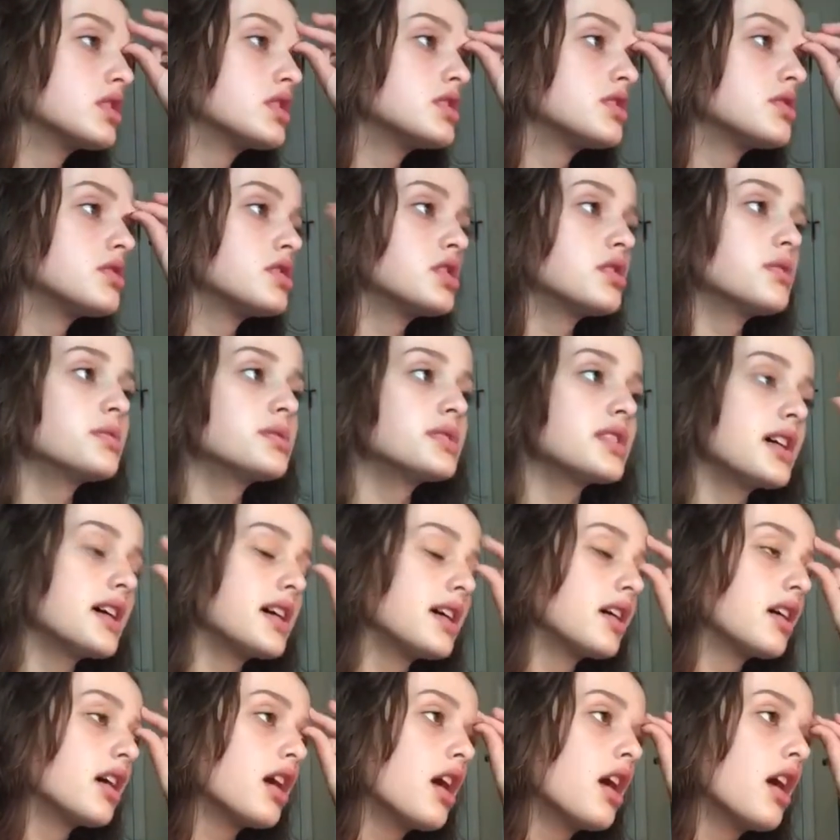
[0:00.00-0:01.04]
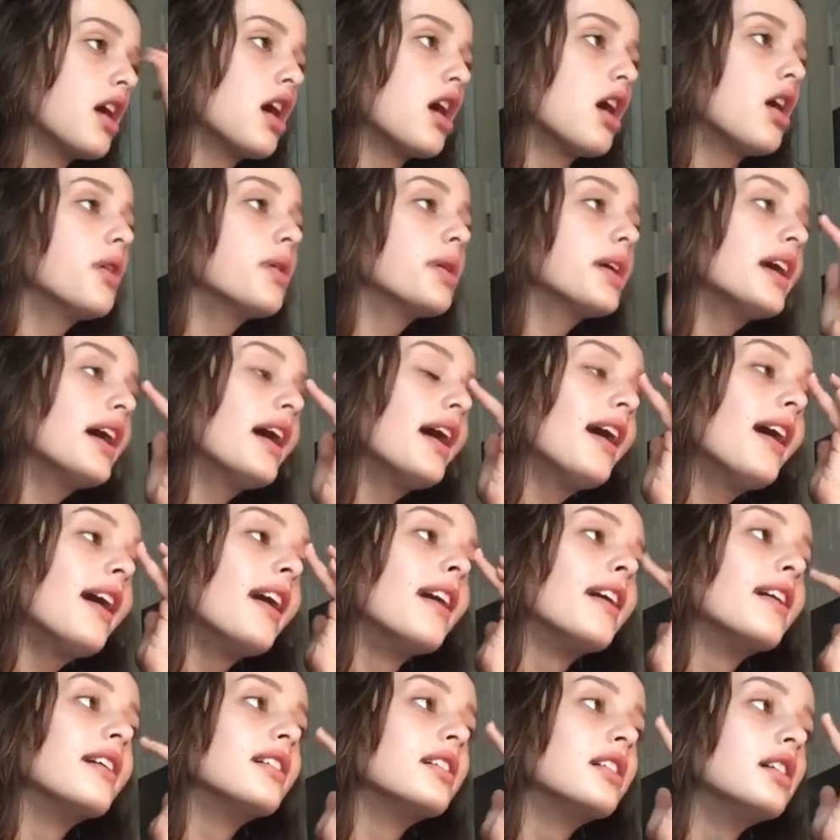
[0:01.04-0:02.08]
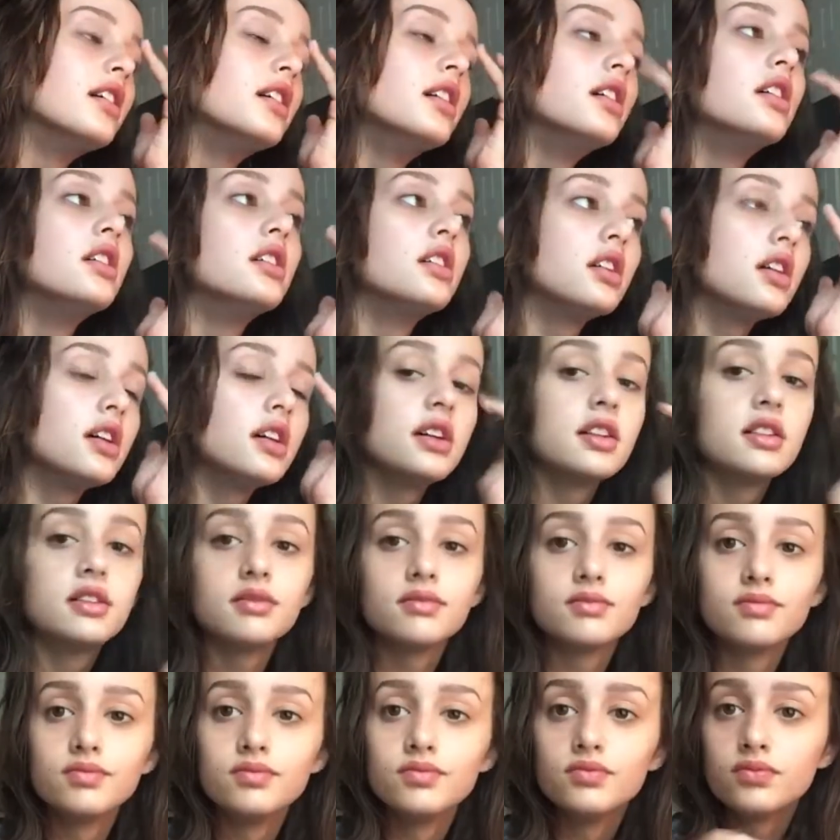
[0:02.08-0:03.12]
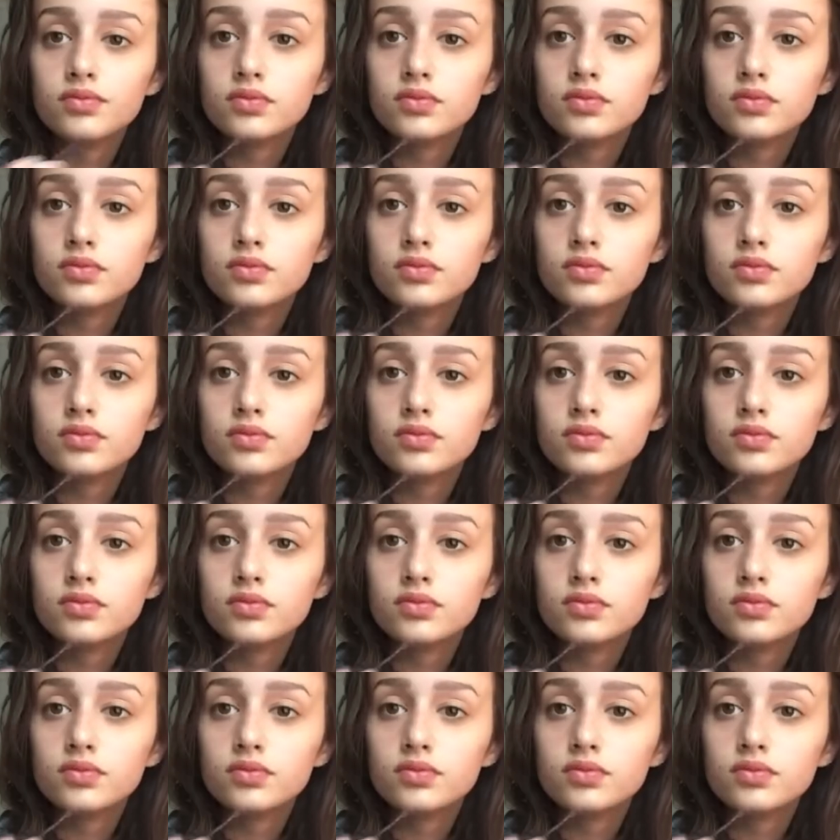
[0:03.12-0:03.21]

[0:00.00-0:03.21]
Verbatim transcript: so she was like, oh yeah and